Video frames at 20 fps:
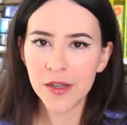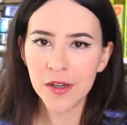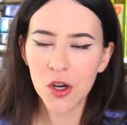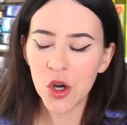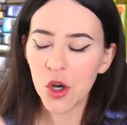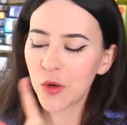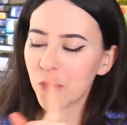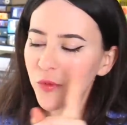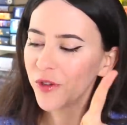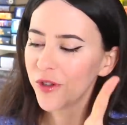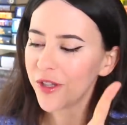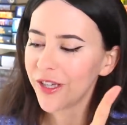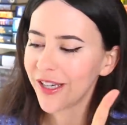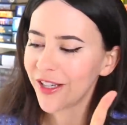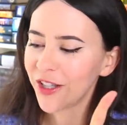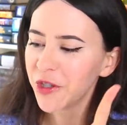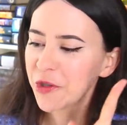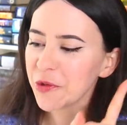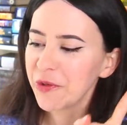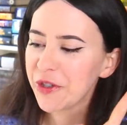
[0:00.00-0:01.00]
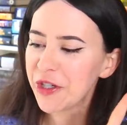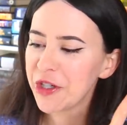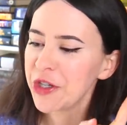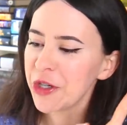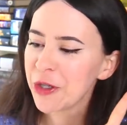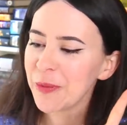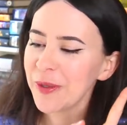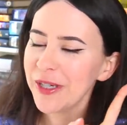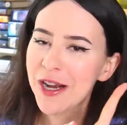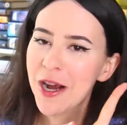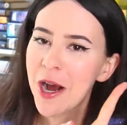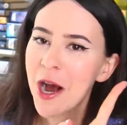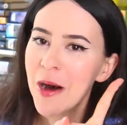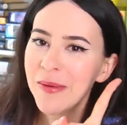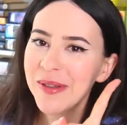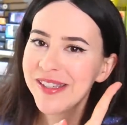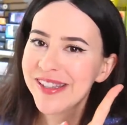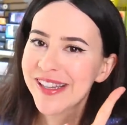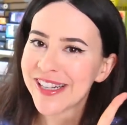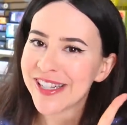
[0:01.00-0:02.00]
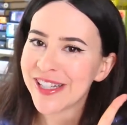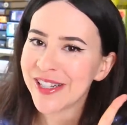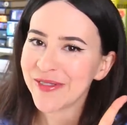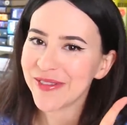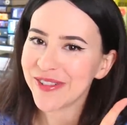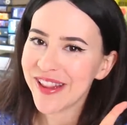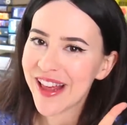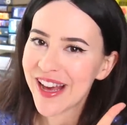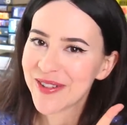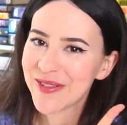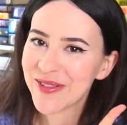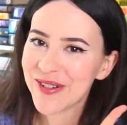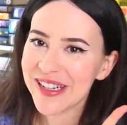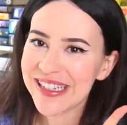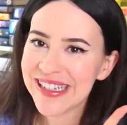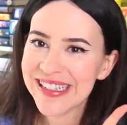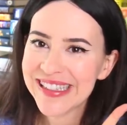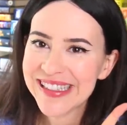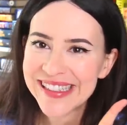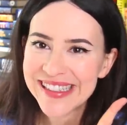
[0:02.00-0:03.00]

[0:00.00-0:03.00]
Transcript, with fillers: Hopefully you reassure me in the comment section for that one.